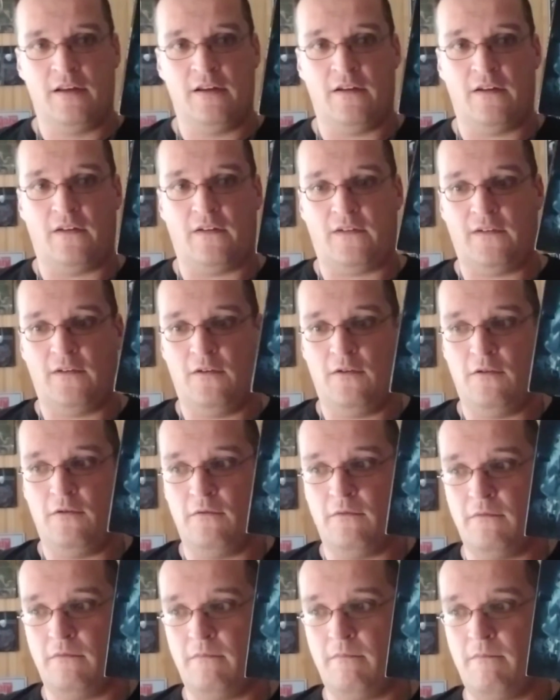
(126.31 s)
Uh,
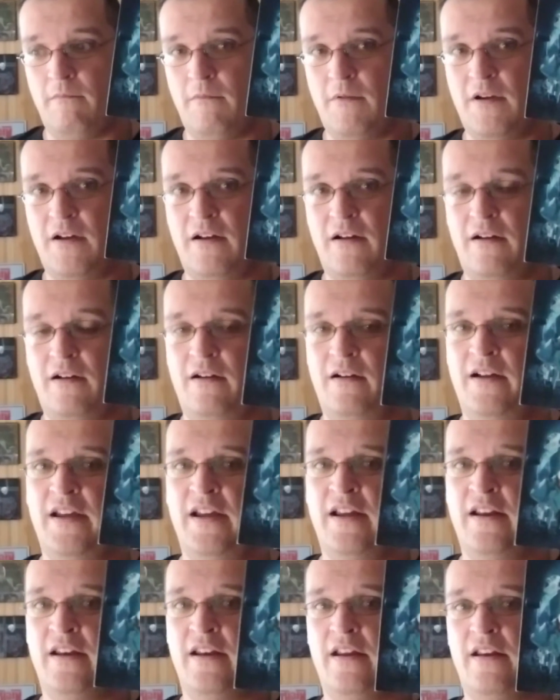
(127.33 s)
so,
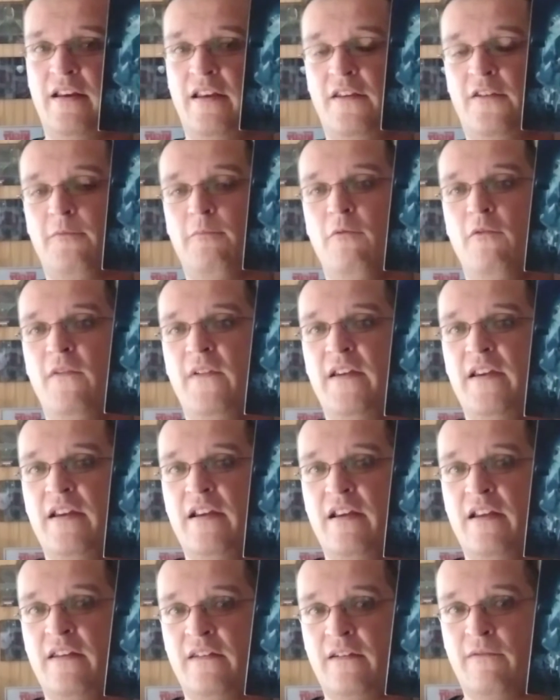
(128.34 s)
again, this movie
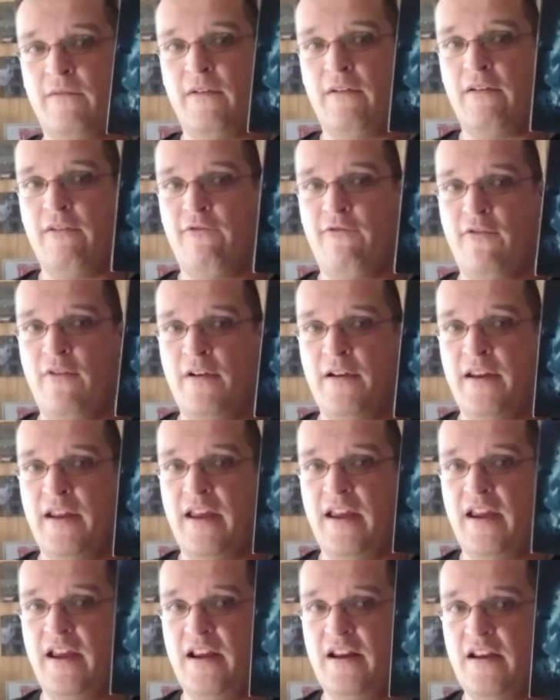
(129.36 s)
is a very fun
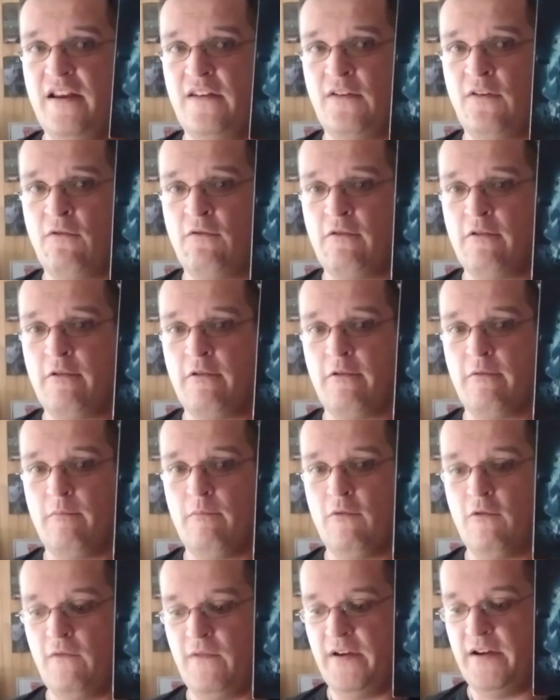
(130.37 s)
80s horror
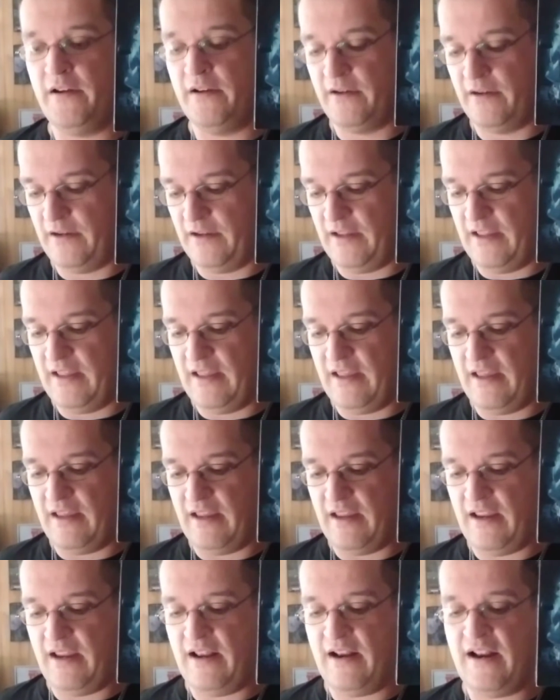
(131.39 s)
movie,
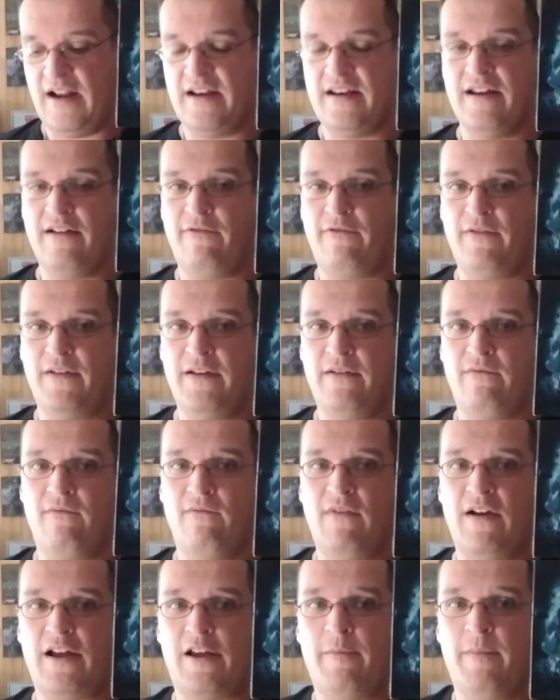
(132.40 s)
and I definitely
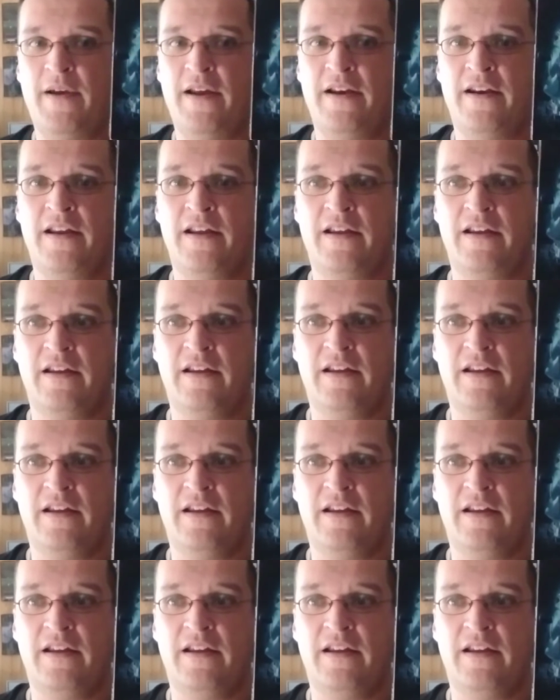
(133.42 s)
recommend